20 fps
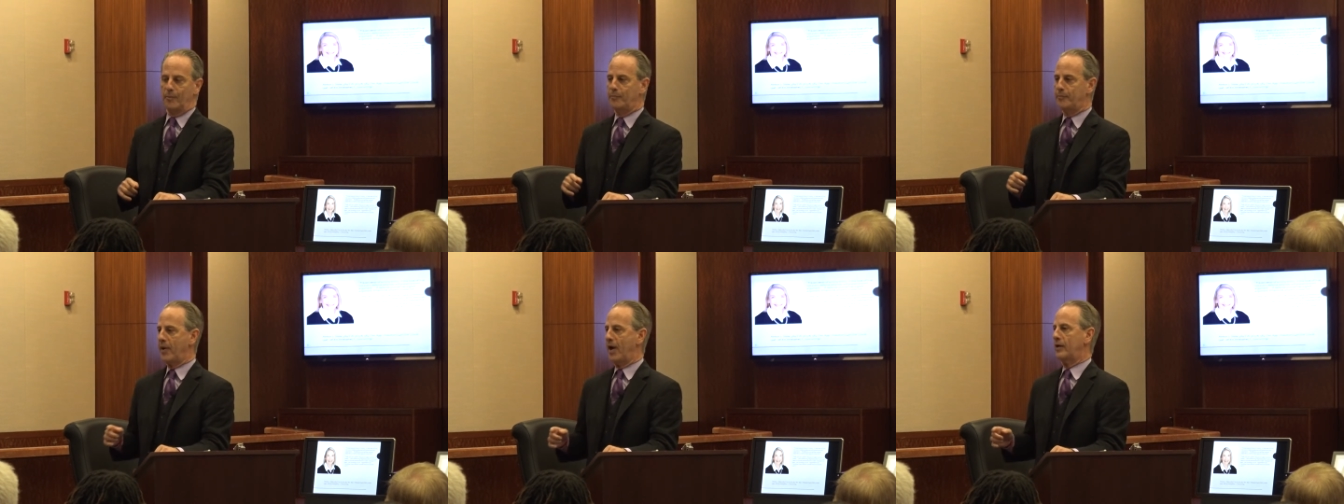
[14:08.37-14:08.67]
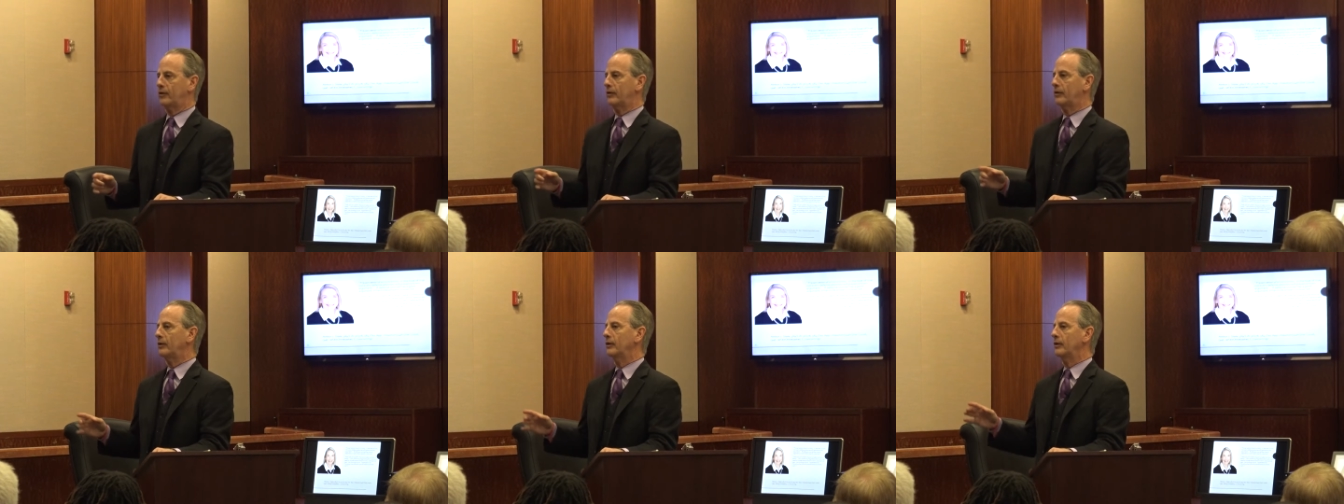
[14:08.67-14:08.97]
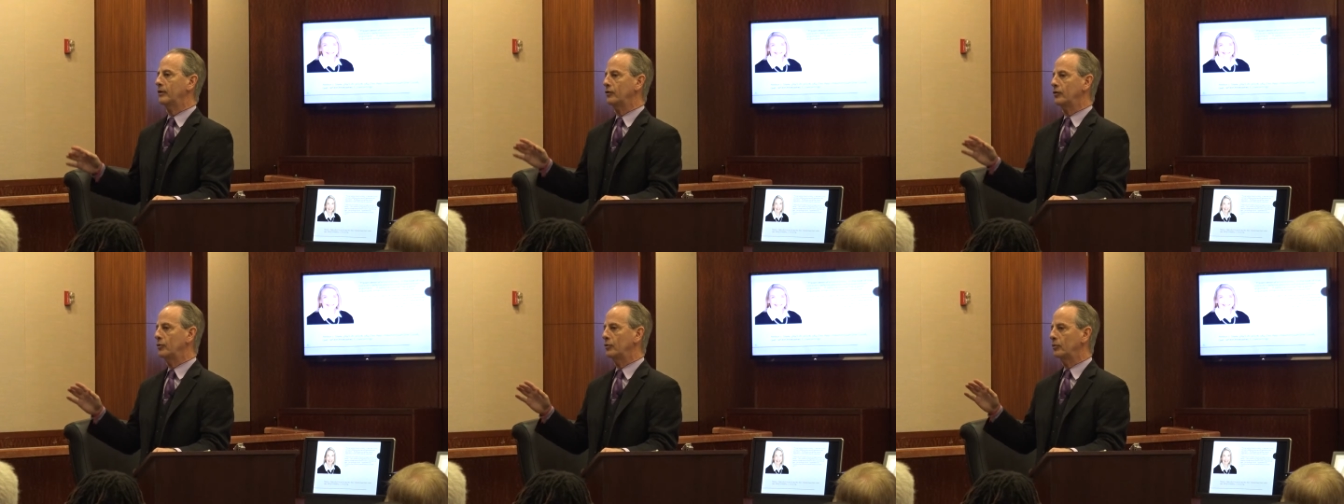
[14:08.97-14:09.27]
Better
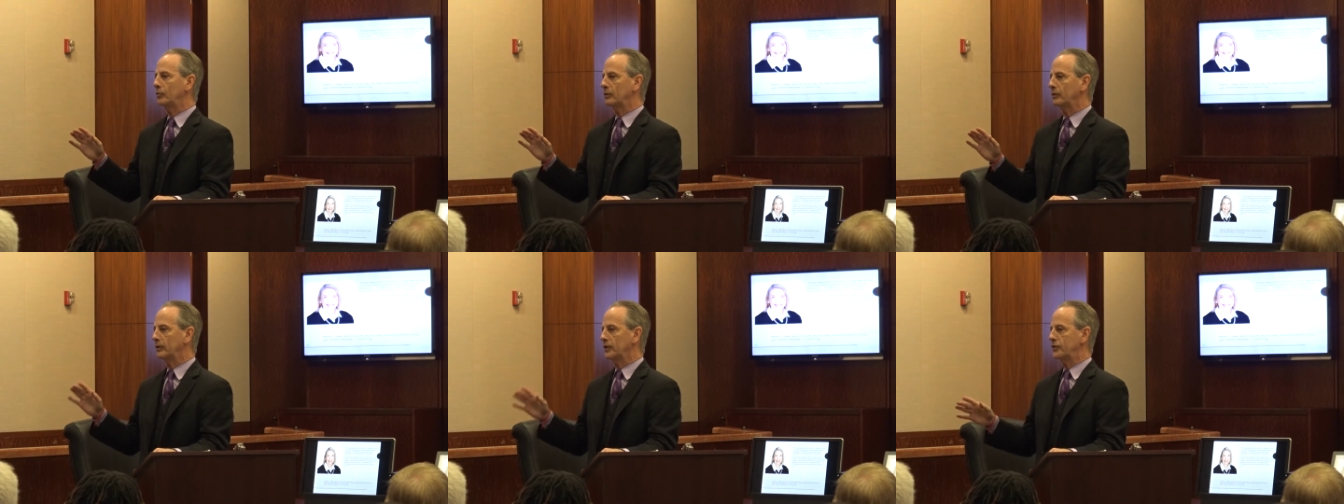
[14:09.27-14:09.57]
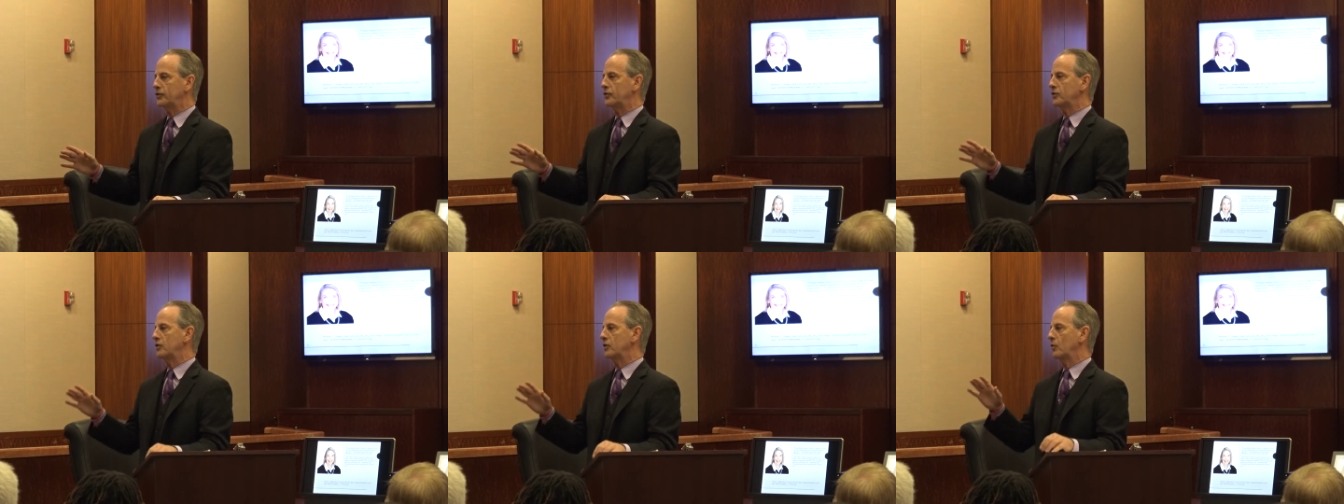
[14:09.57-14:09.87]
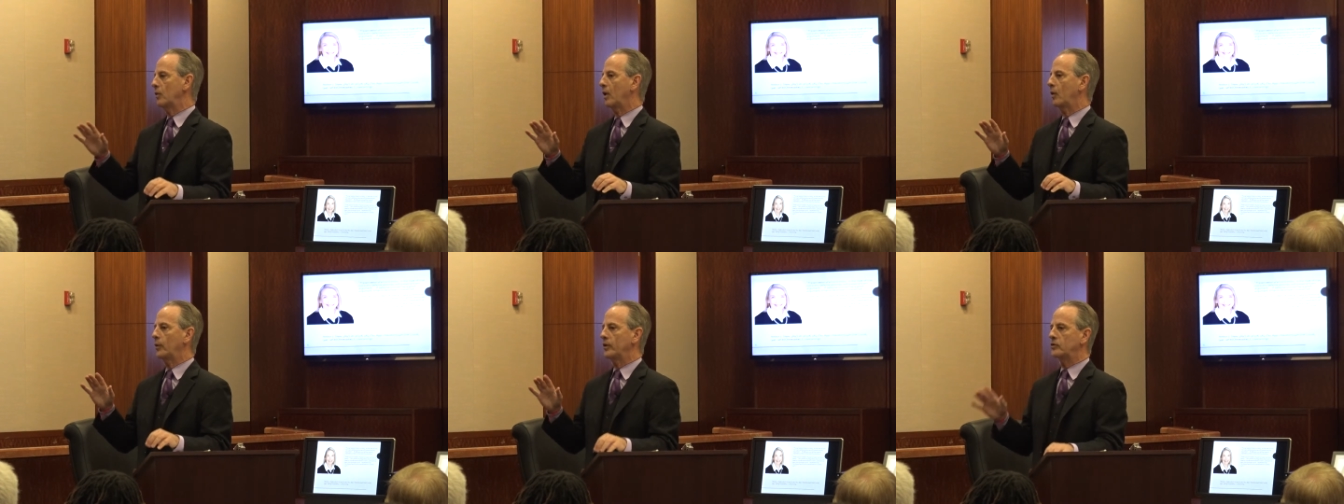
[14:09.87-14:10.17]
you listen to
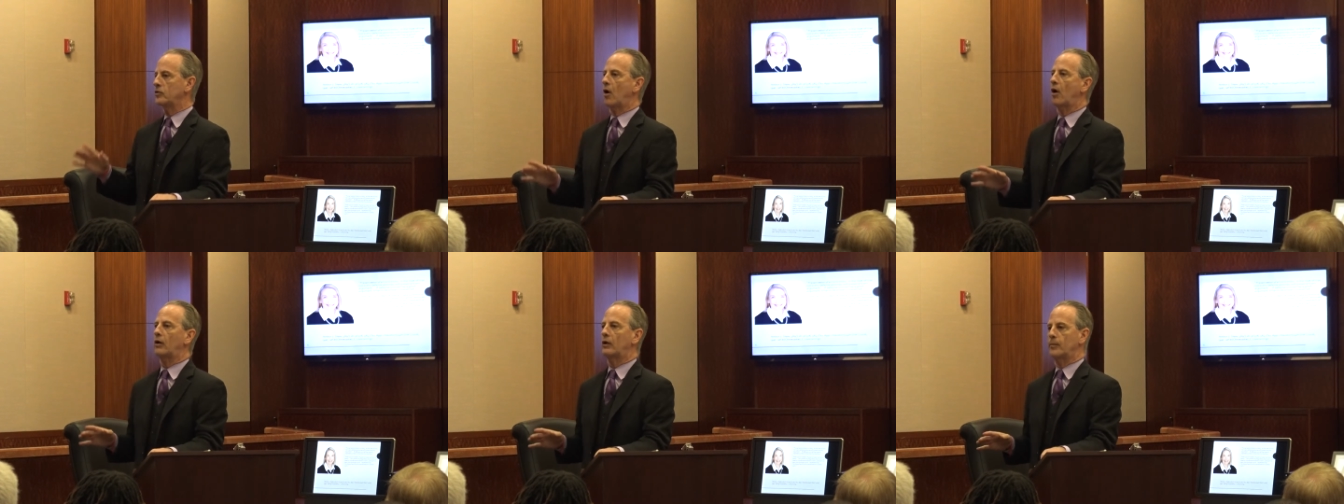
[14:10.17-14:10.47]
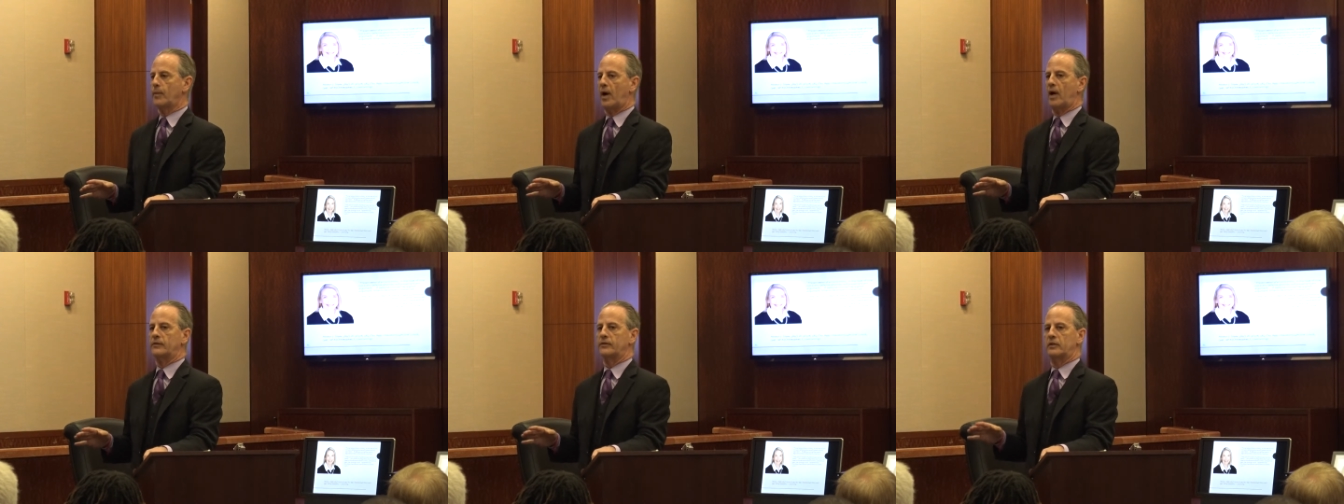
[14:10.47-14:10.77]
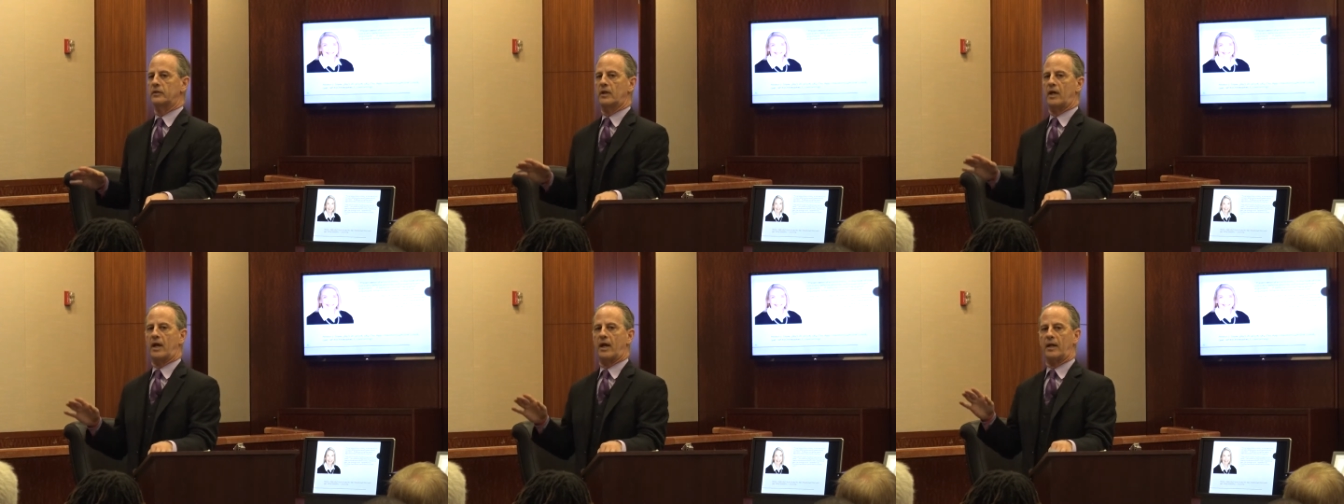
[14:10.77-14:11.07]
what we talk about
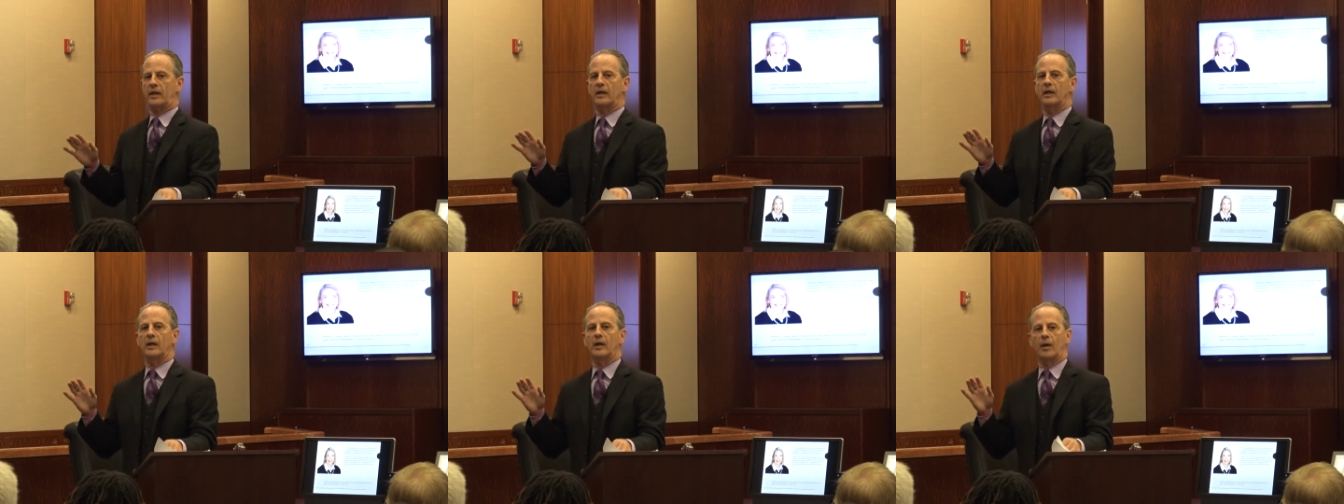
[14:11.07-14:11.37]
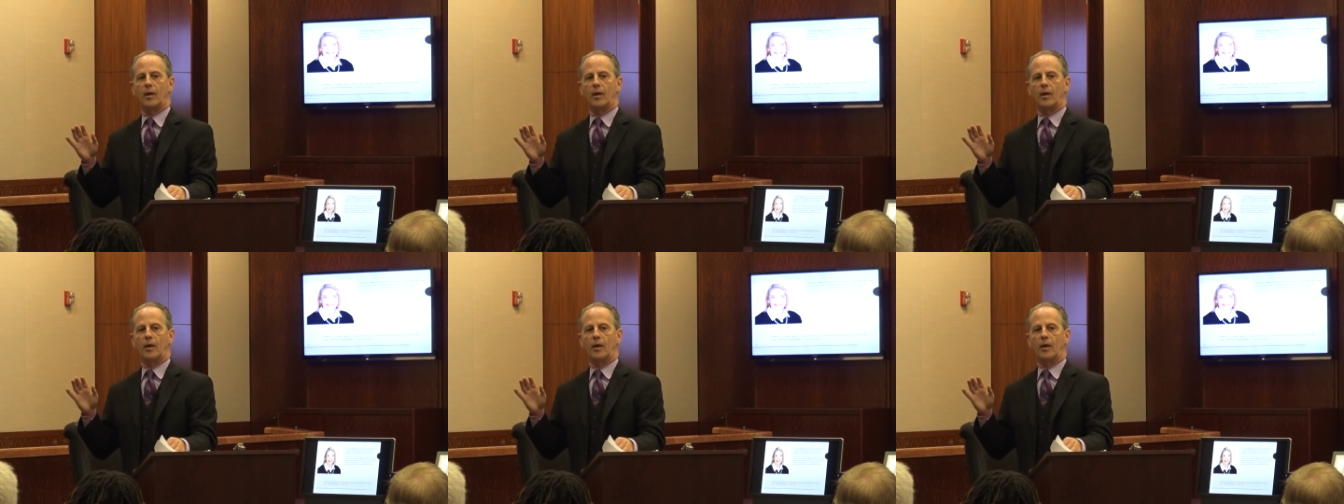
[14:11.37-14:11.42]
today.